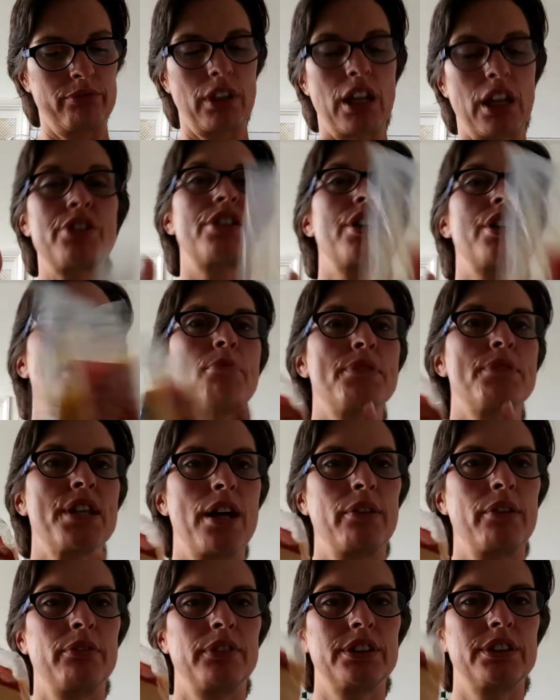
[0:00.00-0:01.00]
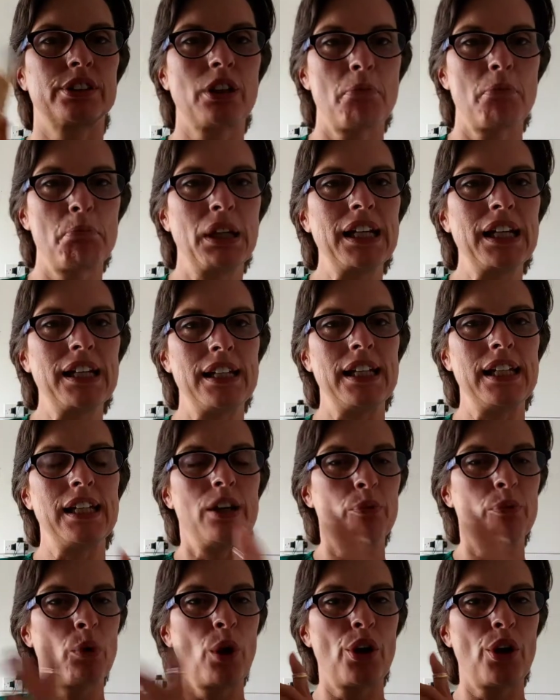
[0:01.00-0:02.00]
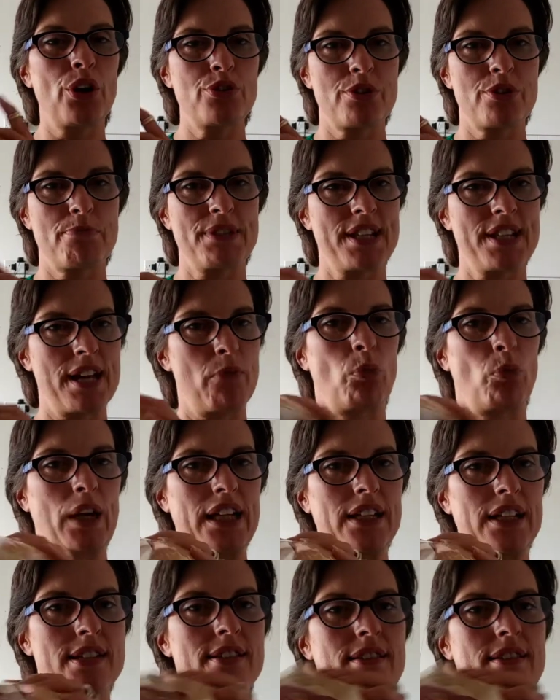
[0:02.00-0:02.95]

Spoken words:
I should hope so. It's completely 100% wheat.